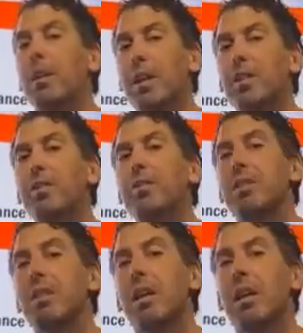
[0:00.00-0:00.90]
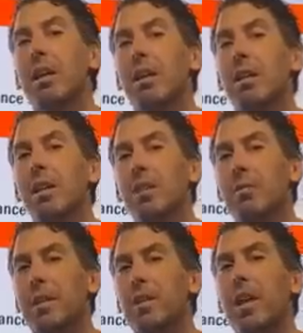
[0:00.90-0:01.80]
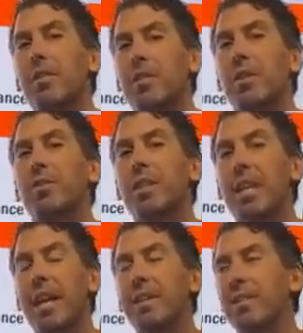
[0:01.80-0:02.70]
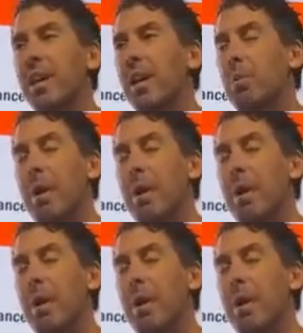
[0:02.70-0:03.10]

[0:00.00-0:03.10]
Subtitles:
clutches, especially on the silty days.